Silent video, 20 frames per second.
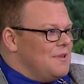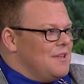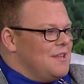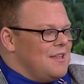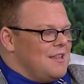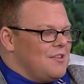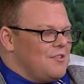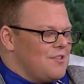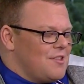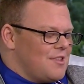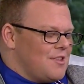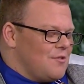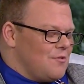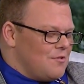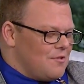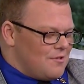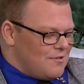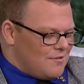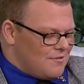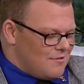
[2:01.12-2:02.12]
is,
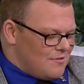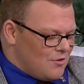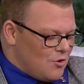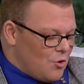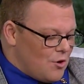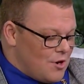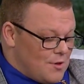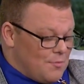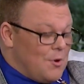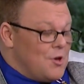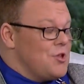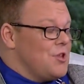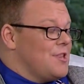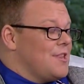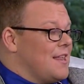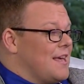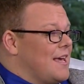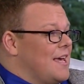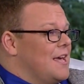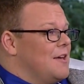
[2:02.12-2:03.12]
or as much as
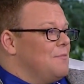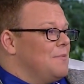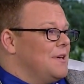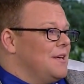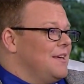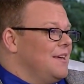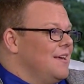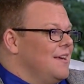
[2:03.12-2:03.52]
they can be,